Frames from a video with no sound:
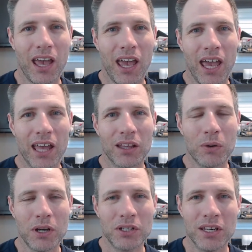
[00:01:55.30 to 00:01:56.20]
And the
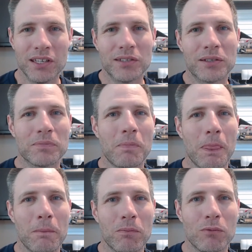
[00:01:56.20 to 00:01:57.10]
question is,
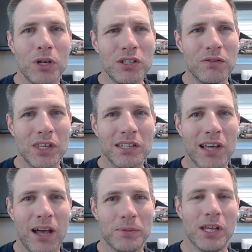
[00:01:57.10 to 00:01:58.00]
which of these
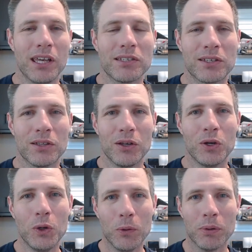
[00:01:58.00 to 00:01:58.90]
objects, the
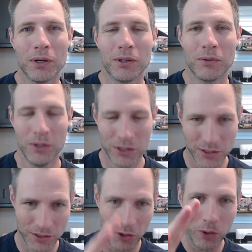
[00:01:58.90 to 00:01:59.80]
hoop, which
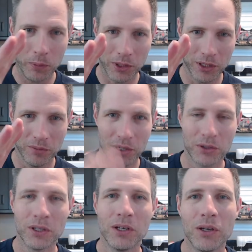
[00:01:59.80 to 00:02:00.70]
is open in the
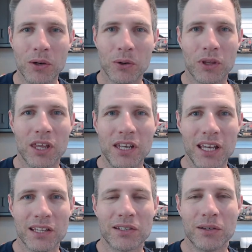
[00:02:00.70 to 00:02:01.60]
middle, or the
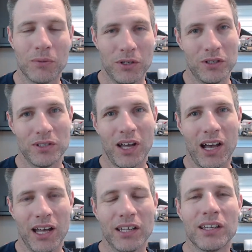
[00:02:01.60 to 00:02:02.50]
disc, which is
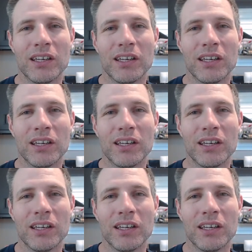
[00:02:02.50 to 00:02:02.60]
not,